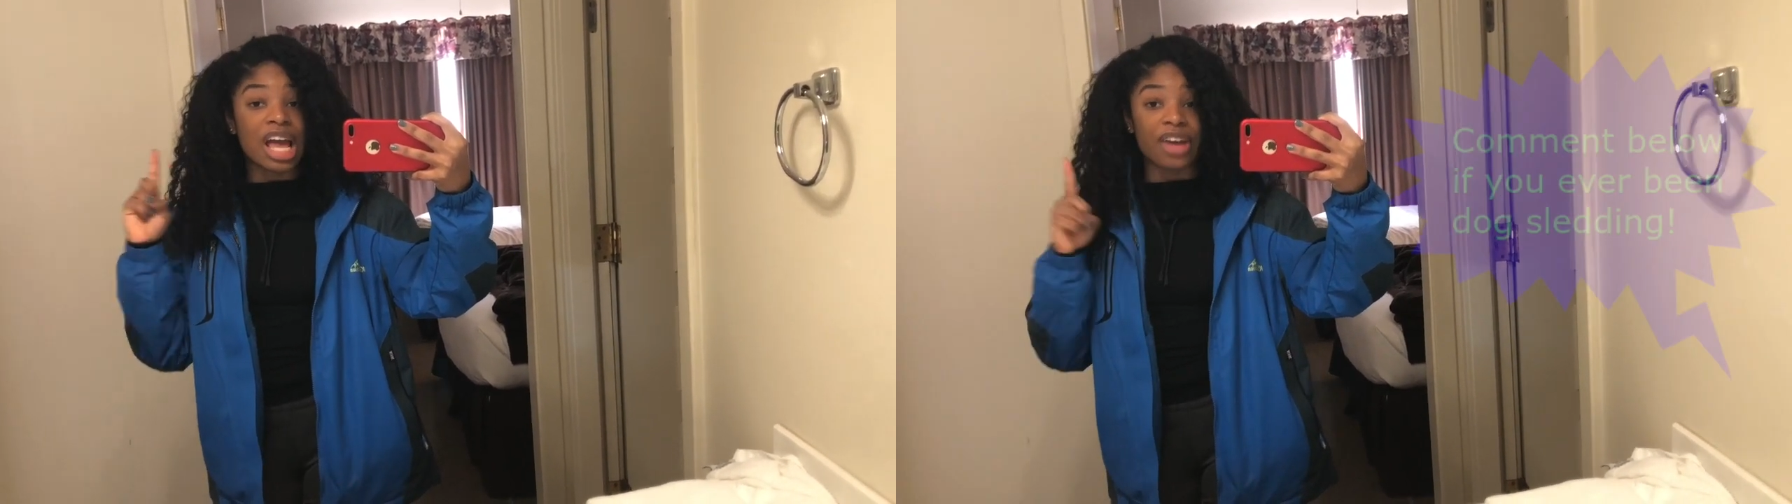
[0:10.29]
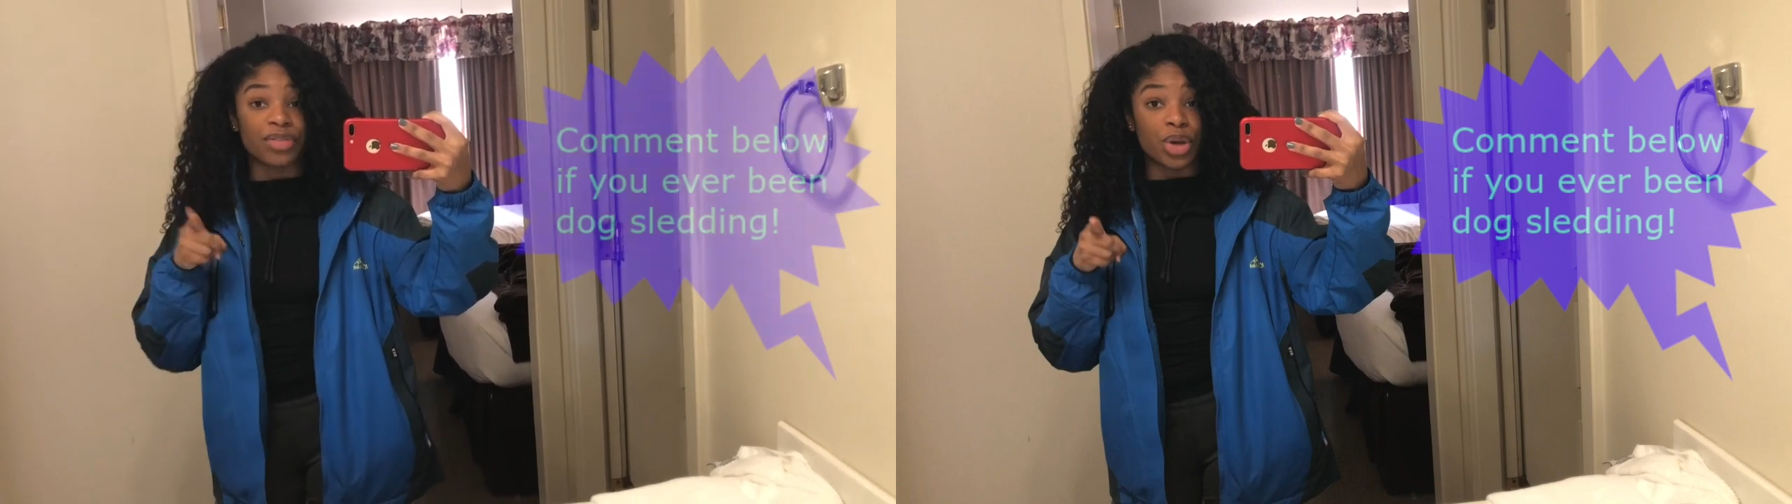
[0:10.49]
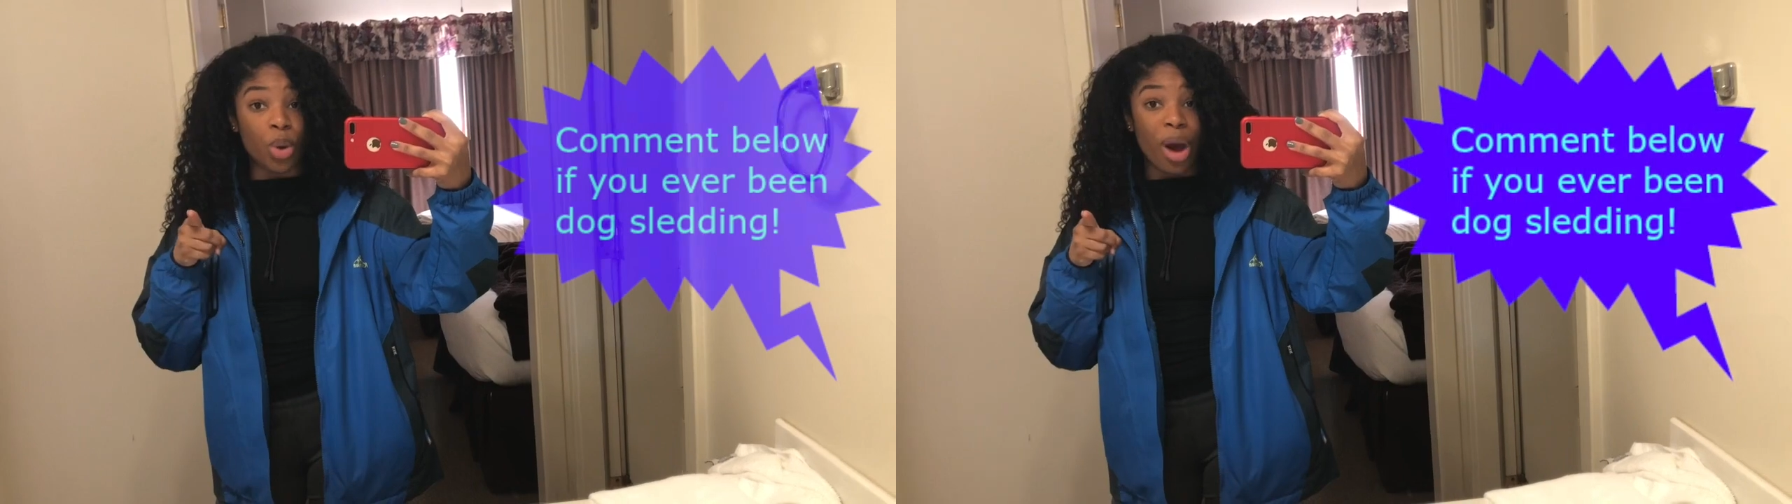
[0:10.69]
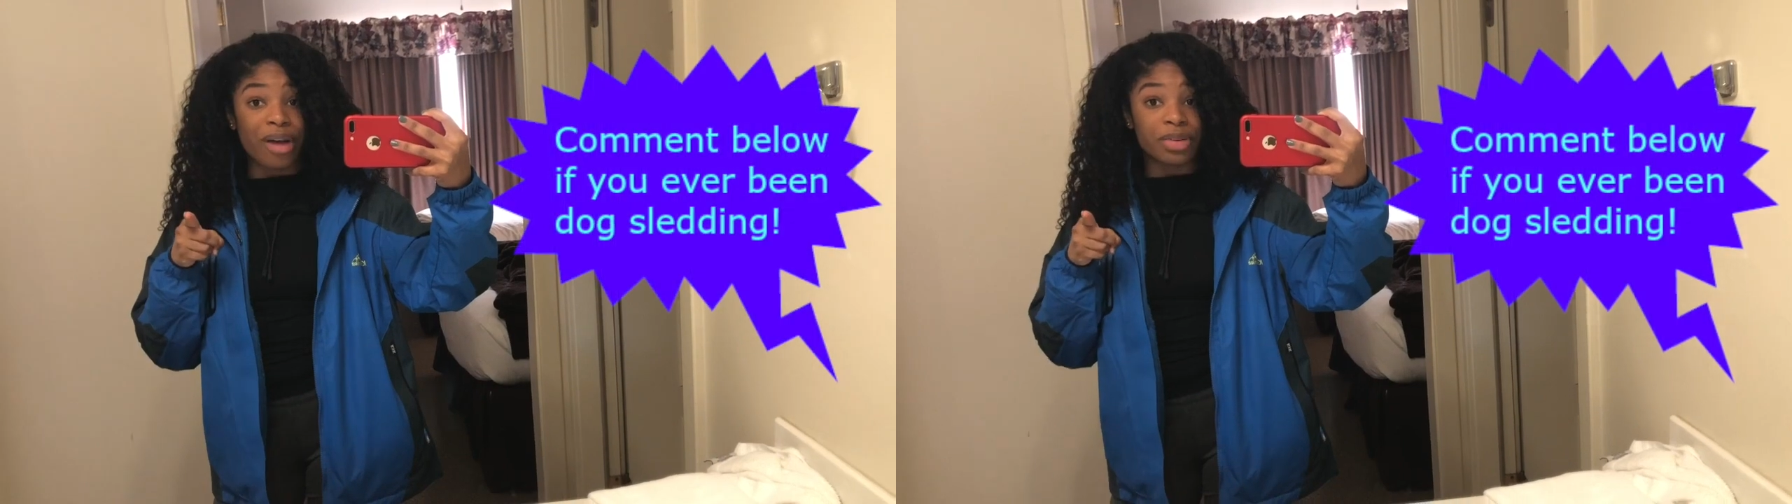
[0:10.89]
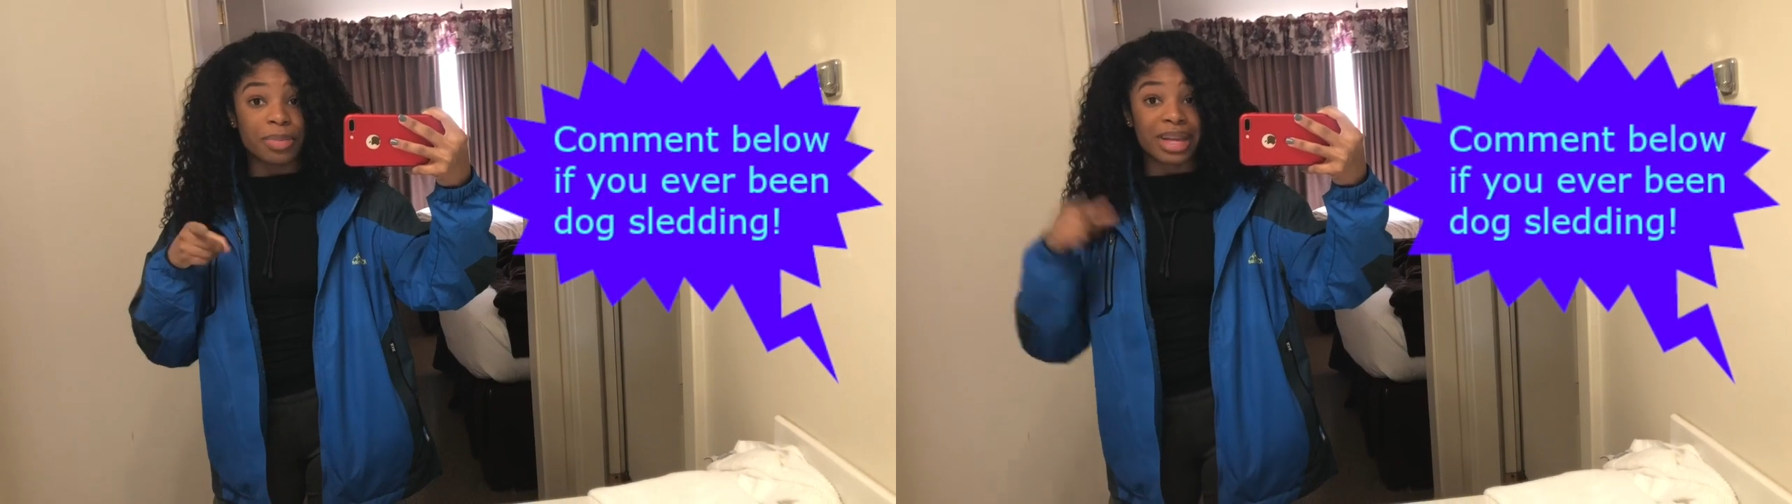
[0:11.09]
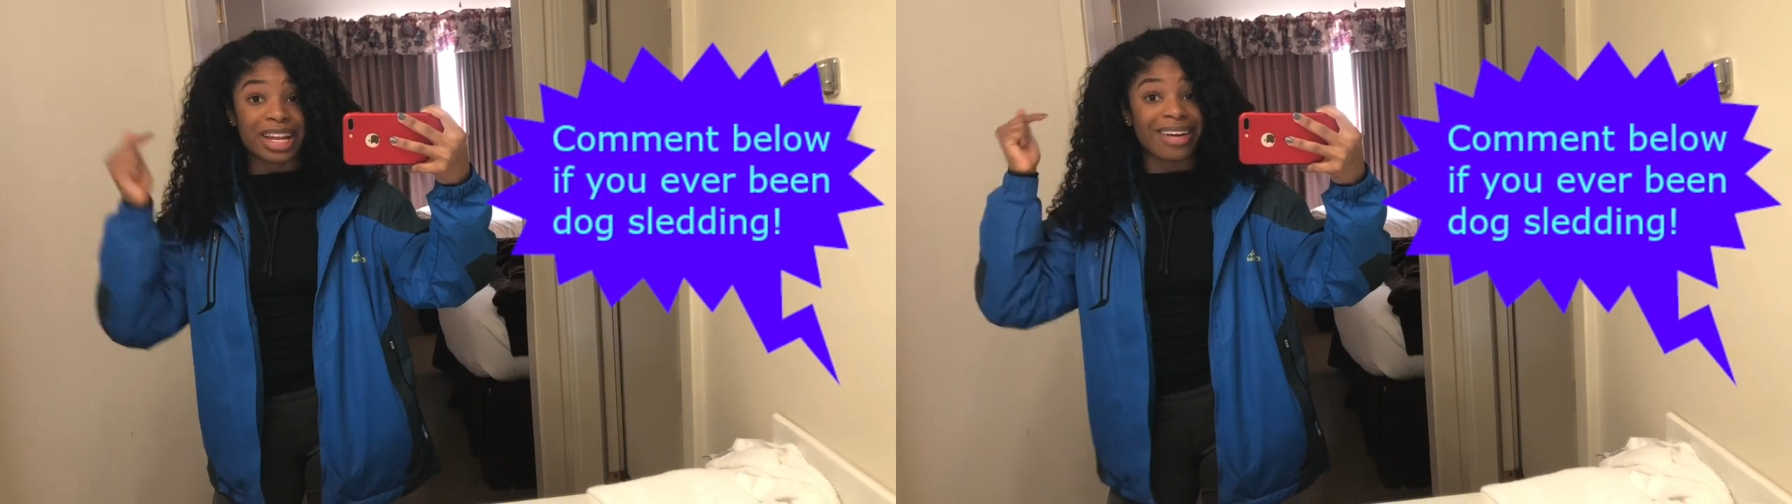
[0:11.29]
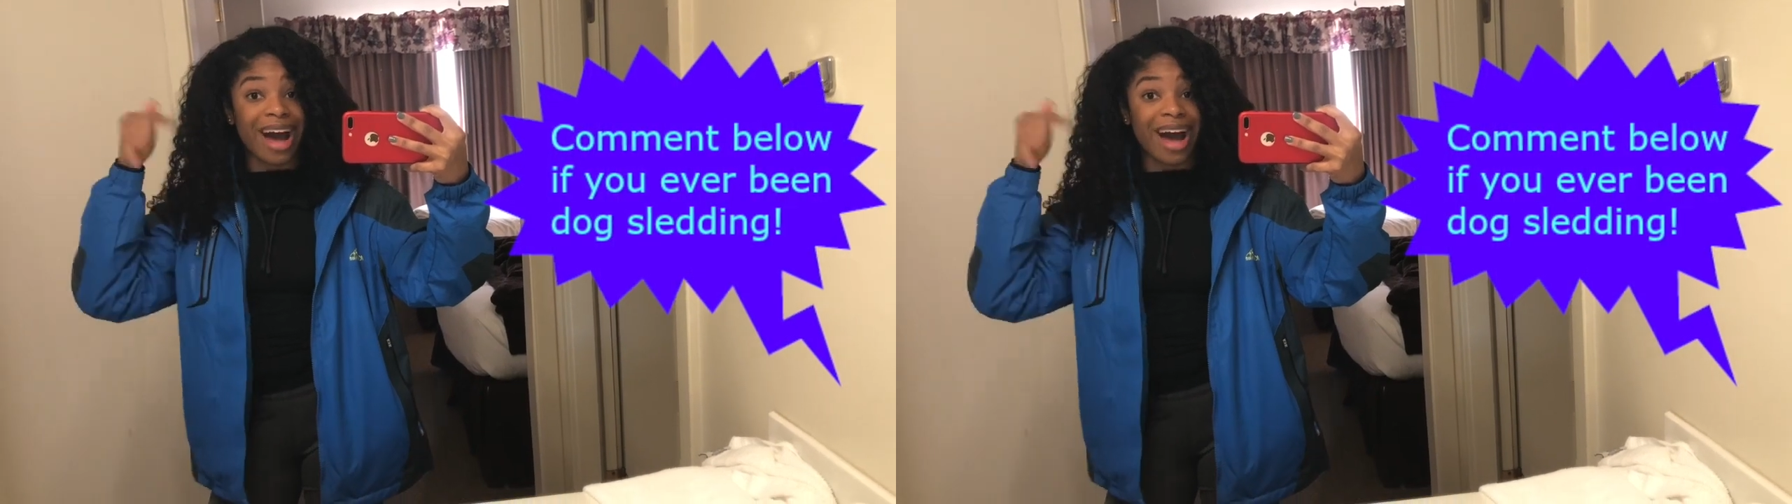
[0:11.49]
If you ever been,